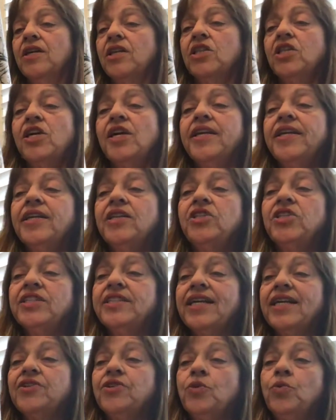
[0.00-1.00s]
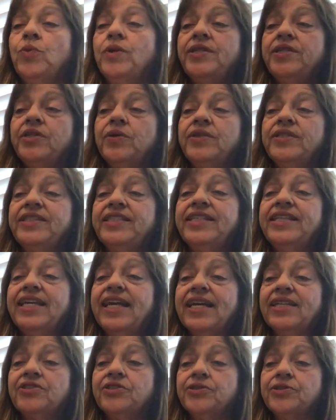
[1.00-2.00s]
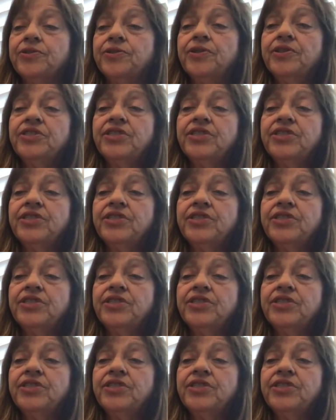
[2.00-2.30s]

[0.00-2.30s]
Claudia looked out the window and didn't answer.